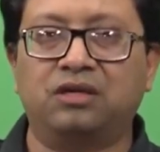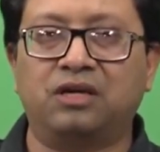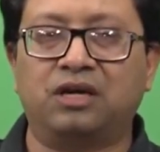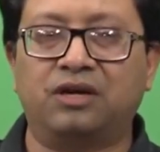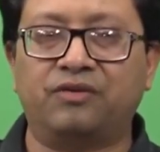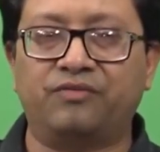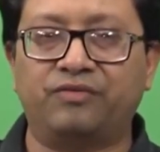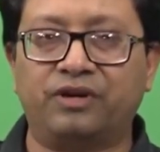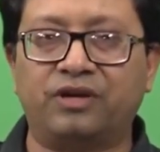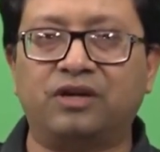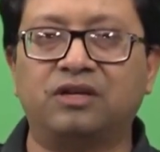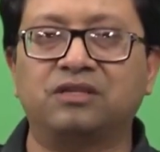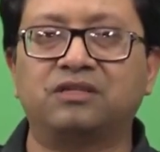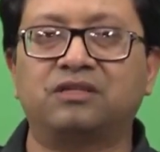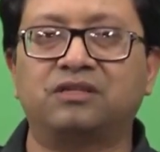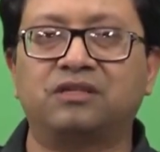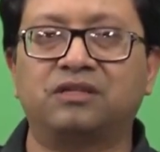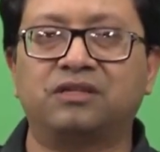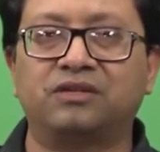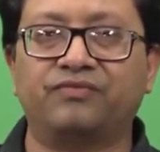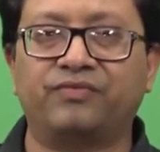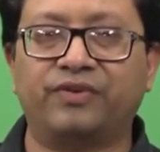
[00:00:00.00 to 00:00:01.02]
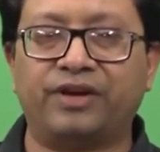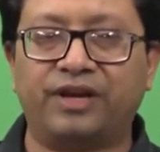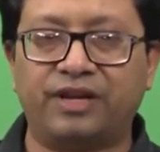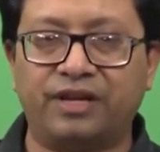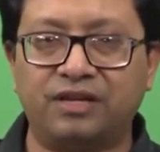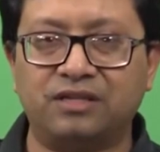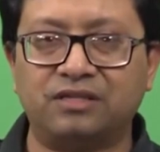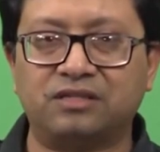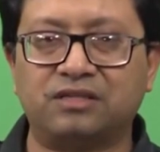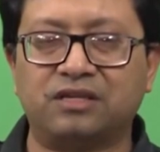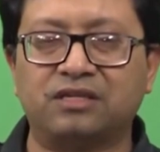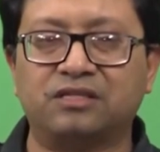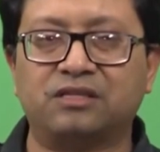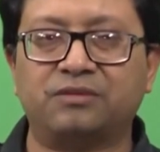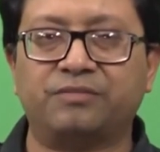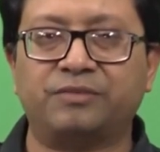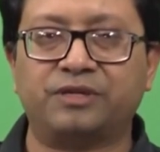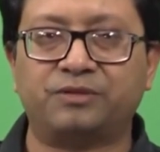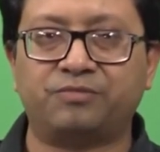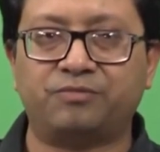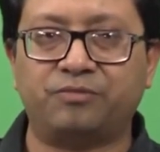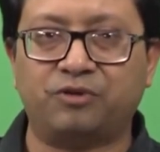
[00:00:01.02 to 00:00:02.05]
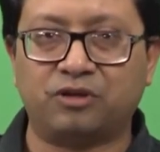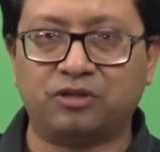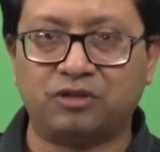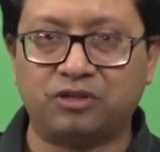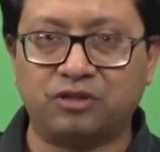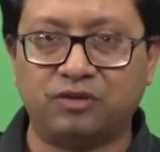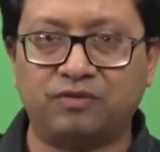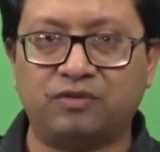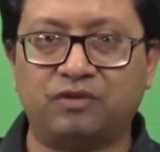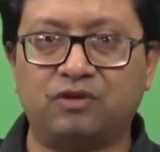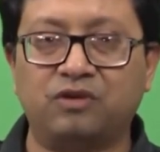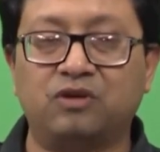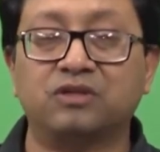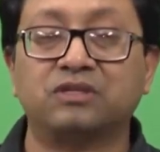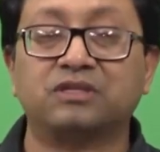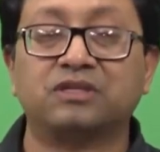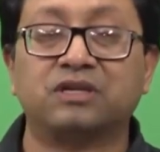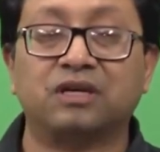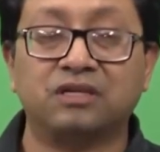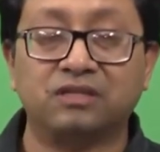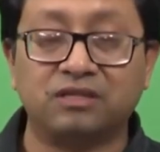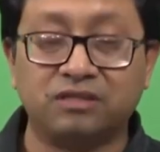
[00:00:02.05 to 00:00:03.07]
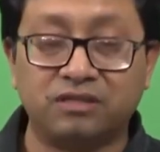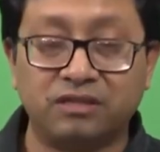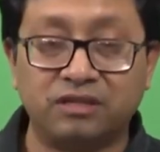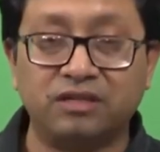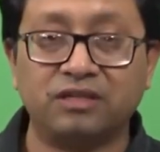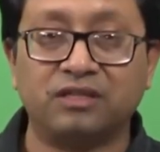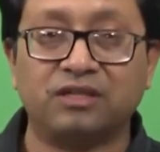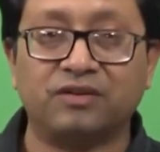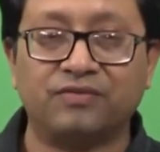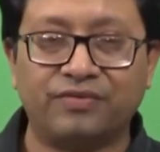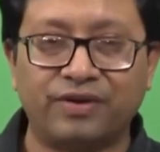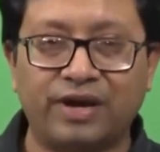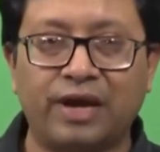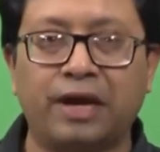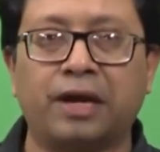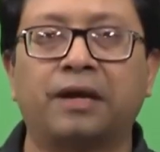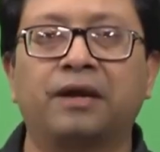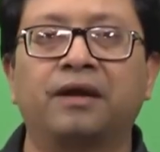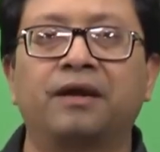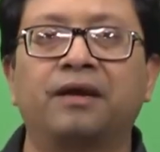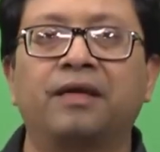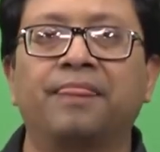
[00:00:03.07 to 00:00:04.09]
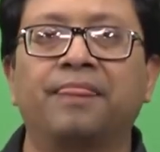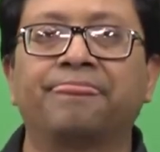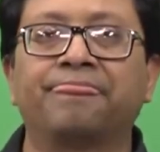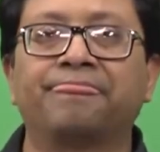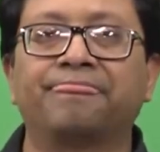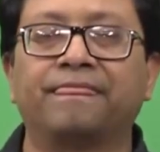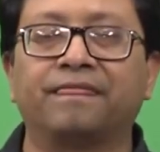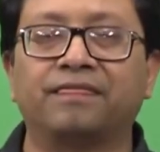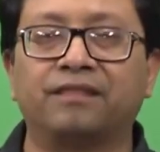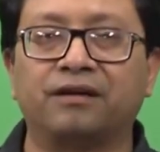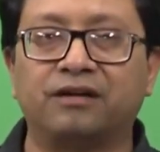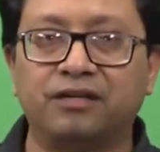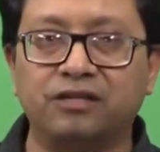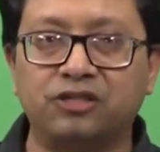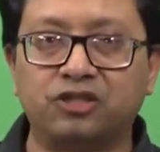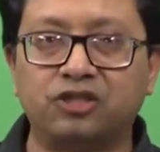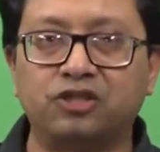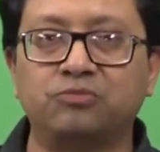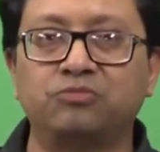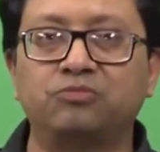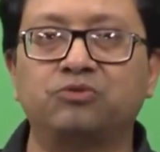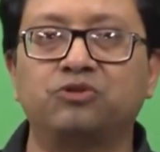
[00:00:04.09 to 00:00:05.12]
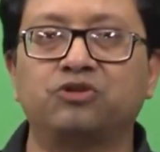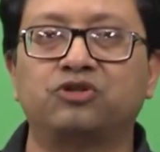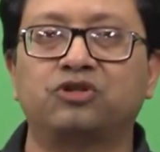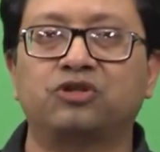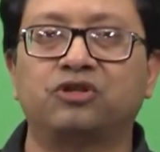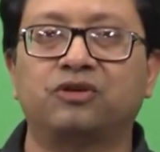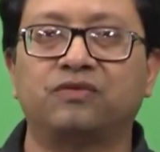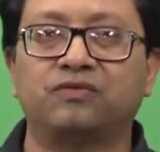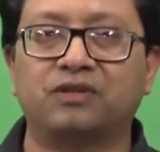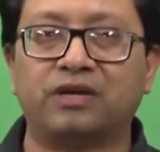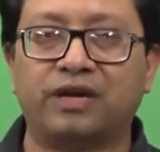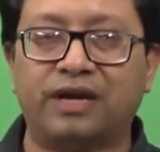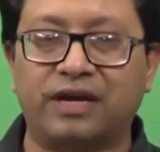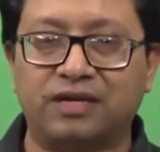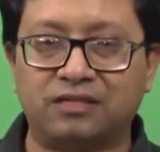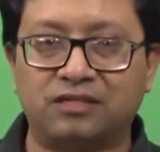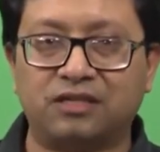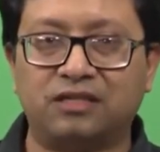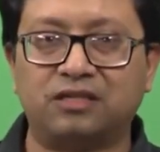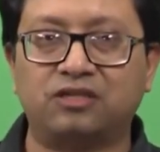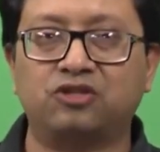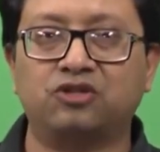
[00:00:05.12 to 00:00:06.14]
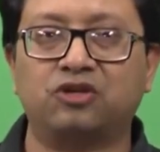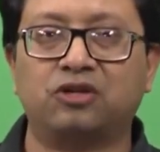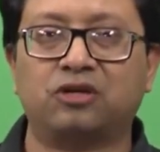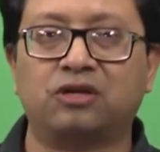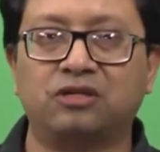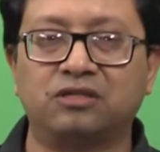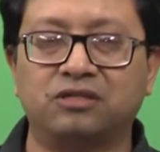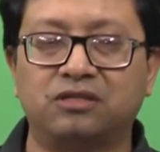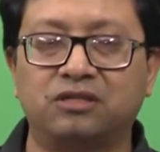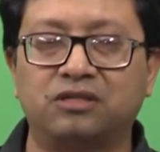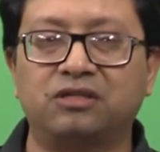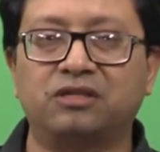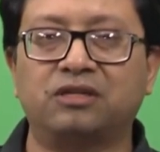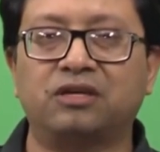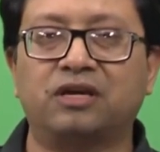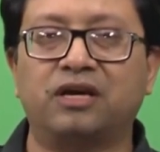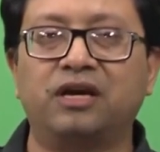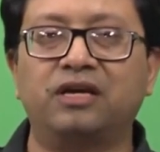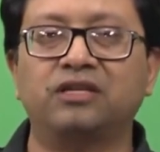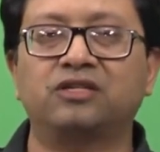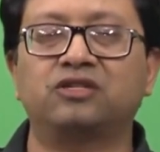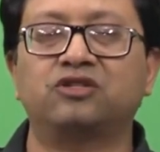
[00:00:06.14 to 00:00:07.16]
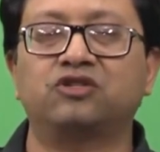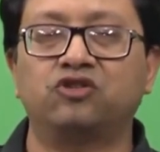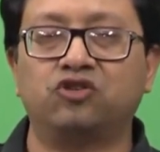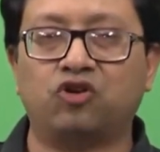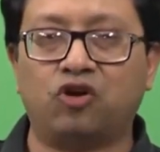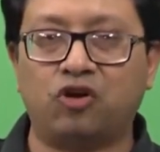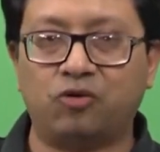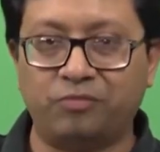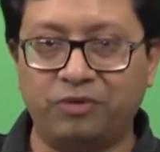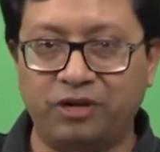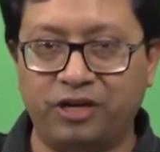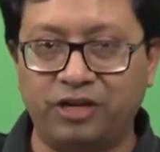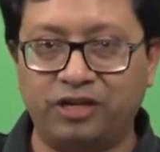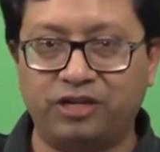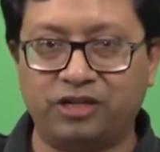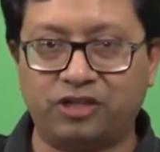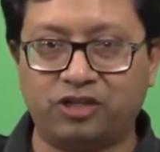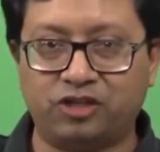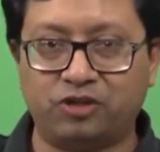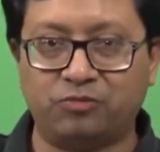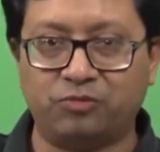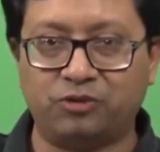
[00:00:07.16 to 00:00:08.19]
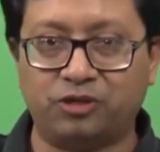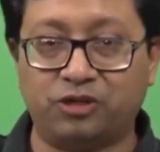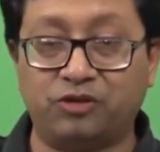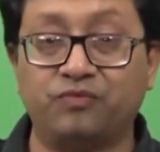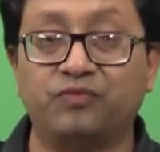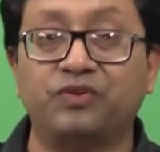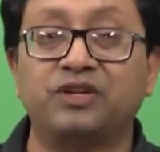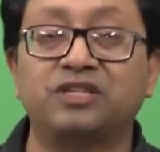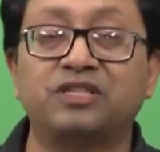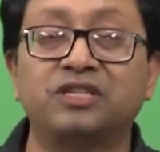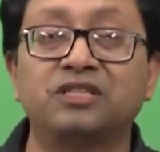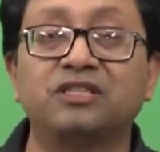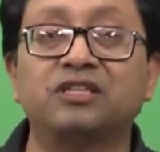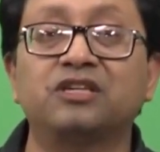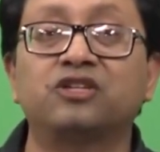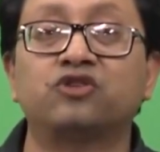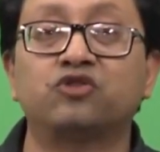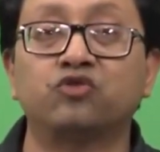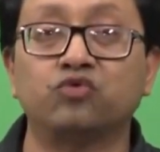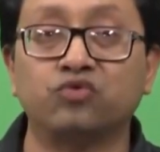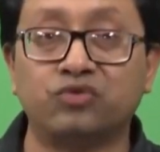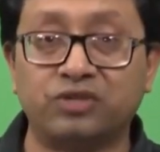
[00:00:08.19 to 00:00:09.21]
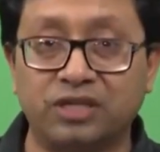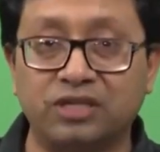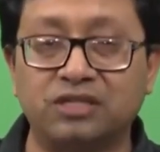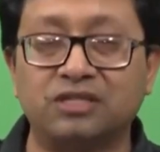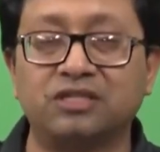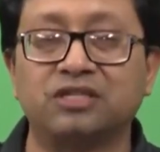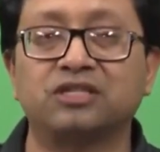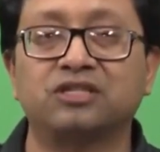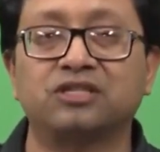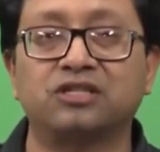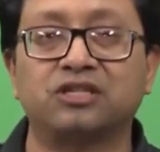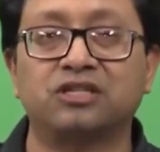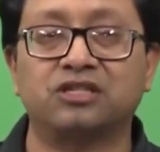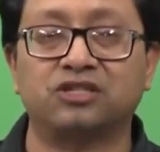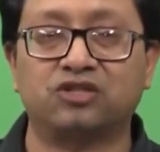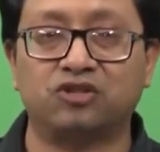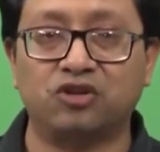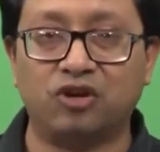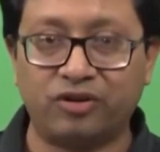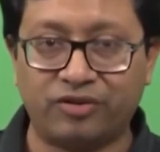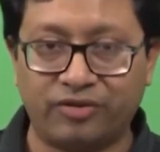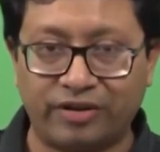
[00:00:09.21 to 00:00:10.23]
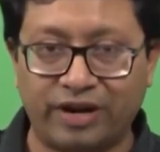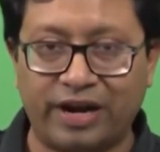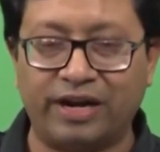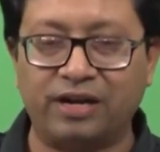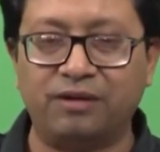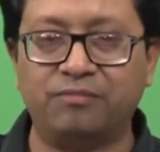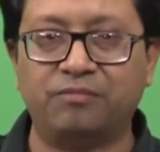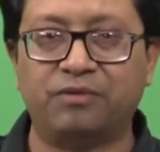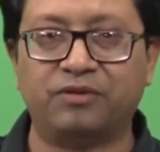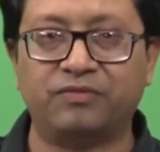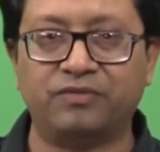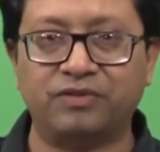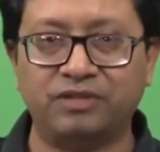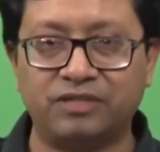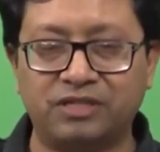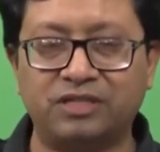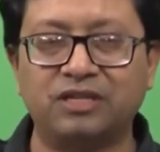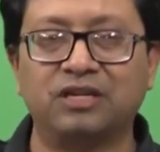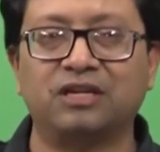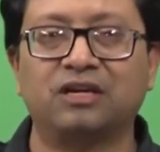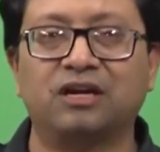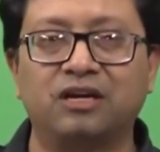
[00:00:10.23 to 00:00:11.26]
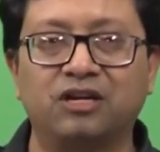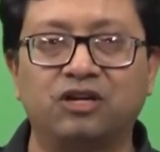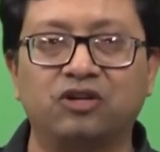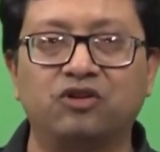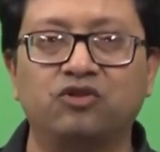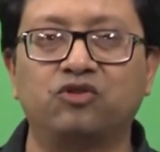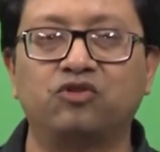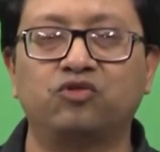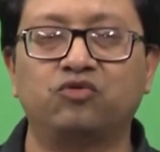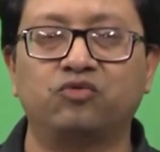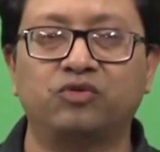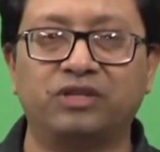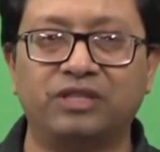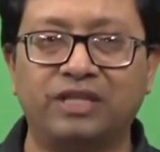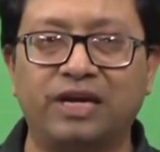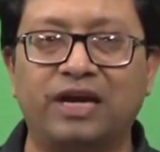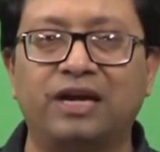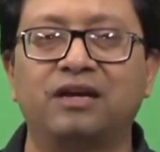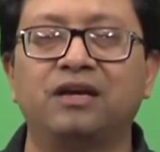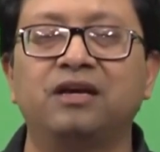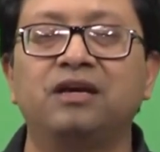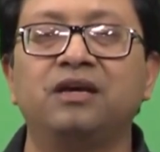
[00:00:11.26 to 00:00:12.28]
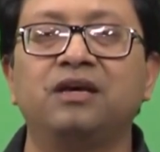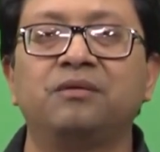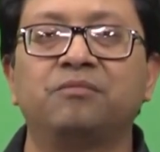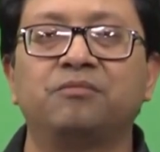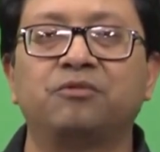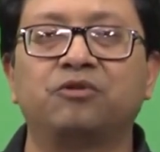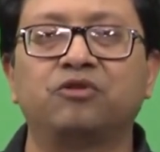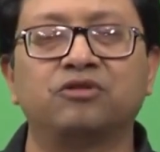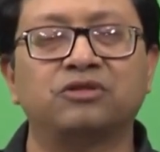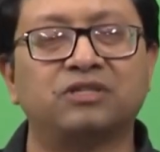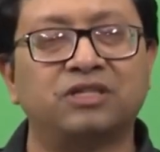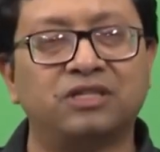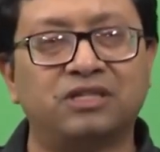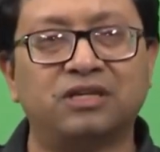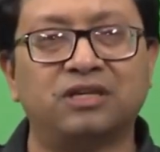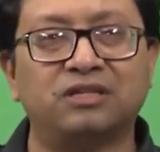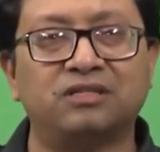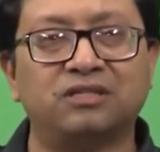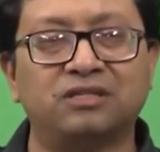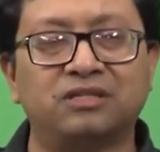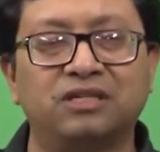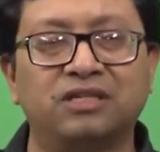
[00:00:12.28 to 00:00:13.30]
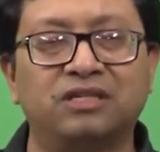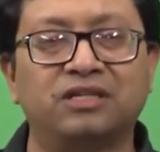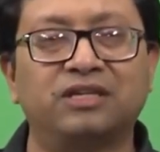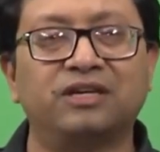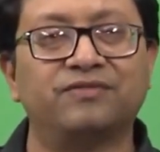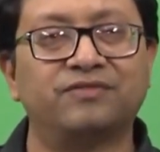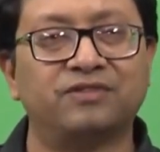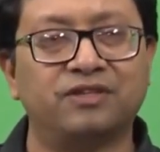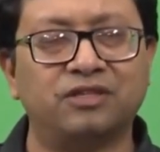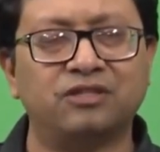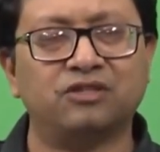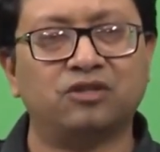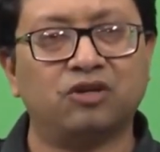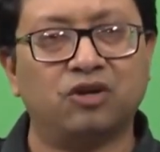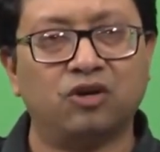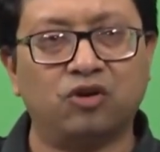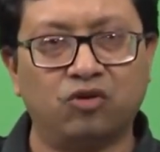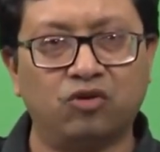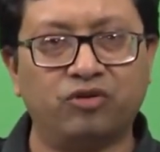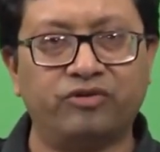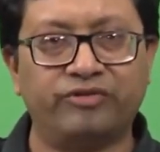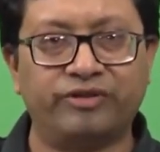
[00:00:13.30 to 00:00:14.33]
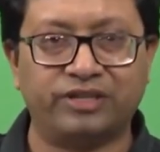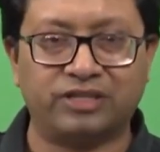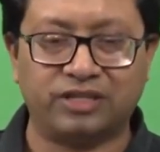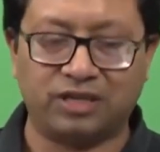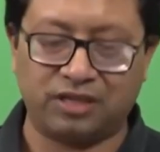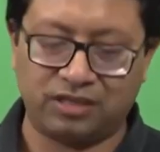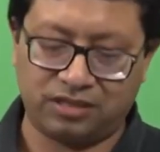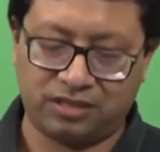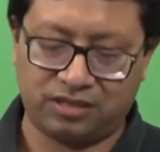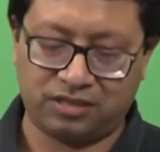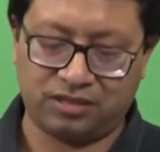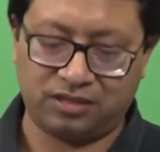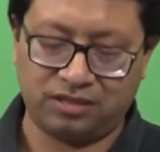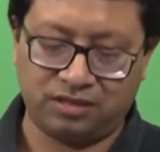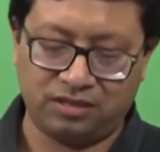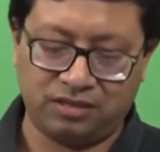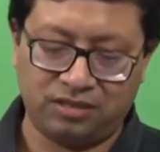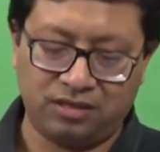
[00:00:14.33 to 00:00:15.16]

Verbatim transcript: and we are considering variance as the best proxy of the loss, considering the fact that the distribution of the assets you are considering as normally distributed, which in the true sense is, is not right, but we will still continue doing that, because it has it gives us good results.